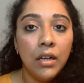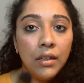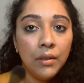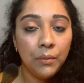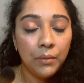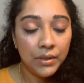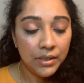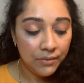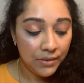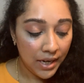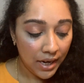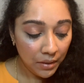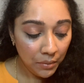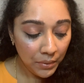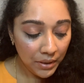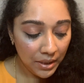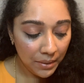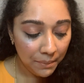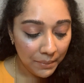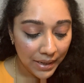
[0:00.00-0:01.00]
When done
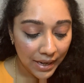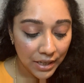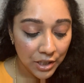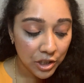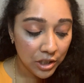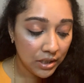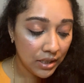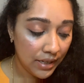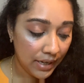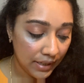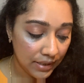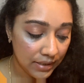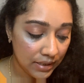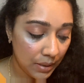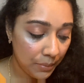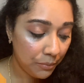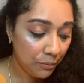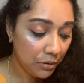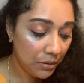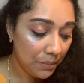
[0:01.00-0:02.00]
with the blush, the next
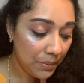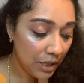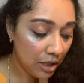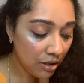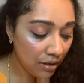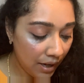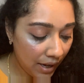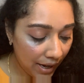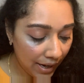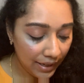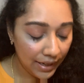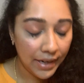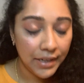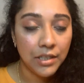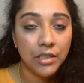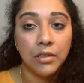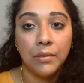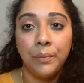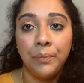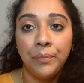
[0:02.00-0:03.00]
step would be your
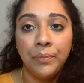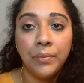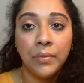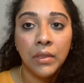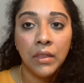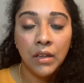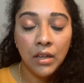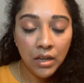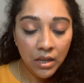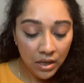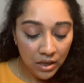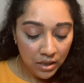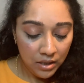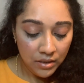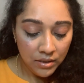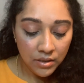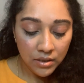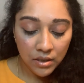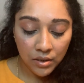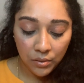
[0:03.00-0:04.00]
highlighter.
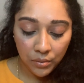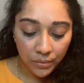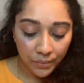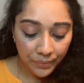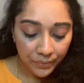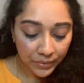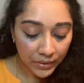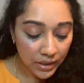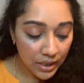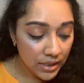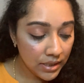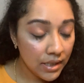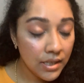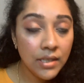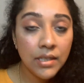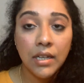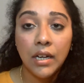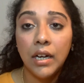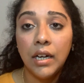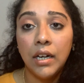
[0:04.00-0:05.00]
So this
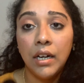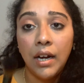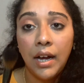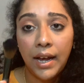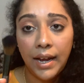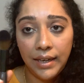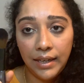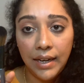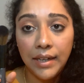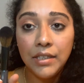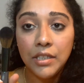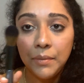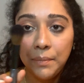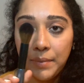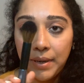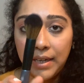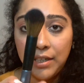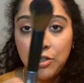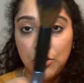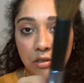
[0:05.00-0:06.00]
is a highlighter
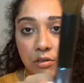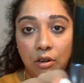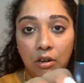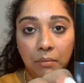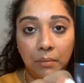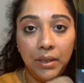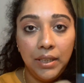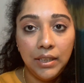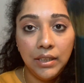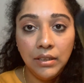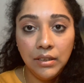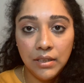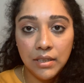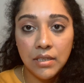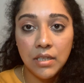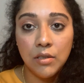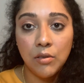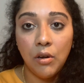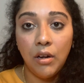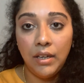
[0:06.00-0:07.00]
brush normally. This
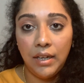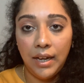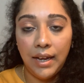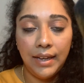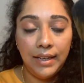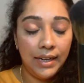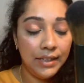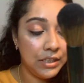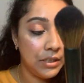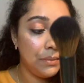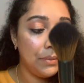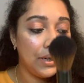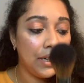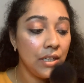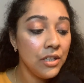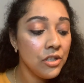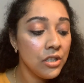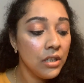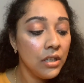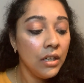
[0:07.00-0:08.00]
is called a highlighter
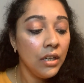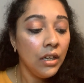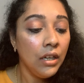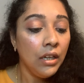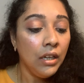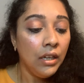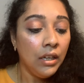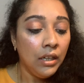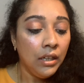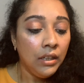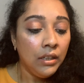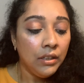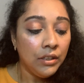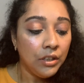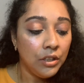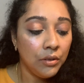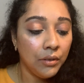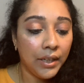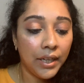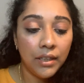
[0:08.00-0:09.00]
brush.
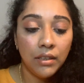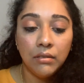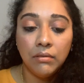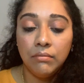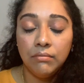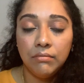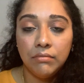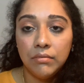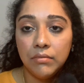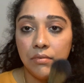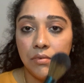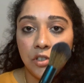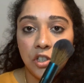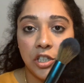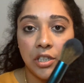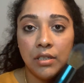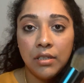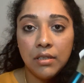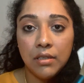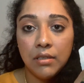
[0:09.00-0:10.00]
You can
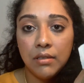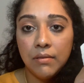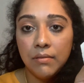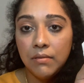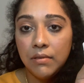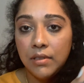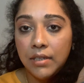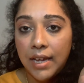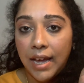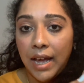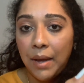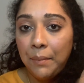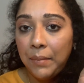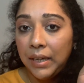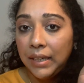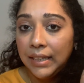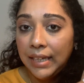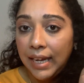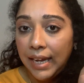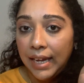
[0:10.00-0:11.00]
just dab
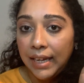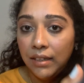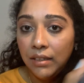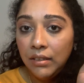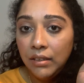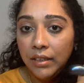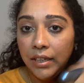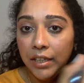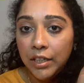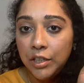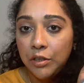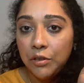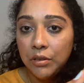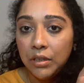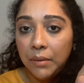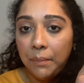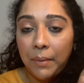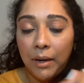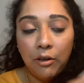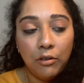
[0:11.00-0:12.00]
again into
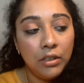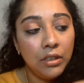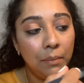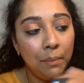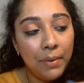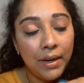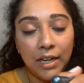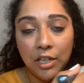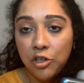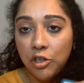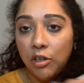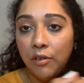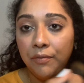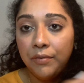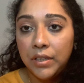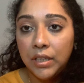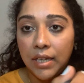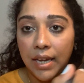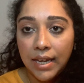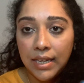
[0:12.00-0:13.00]
the powder, brush off
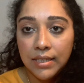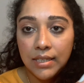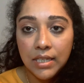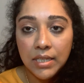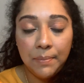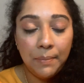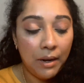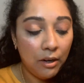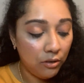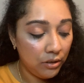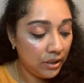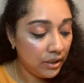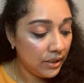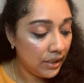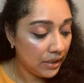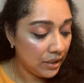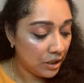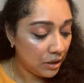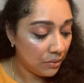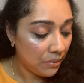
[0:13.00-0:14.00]
the excess powder
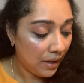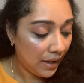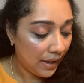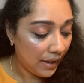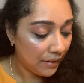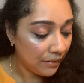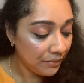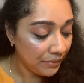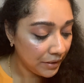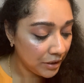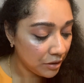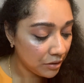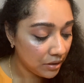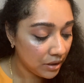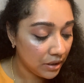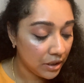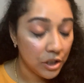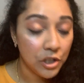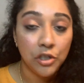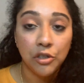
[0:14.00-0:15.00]
that you have into the
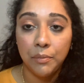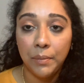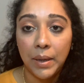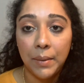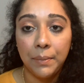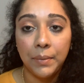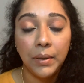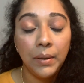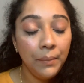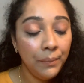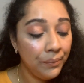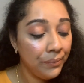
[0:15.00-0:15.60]
tissue paper,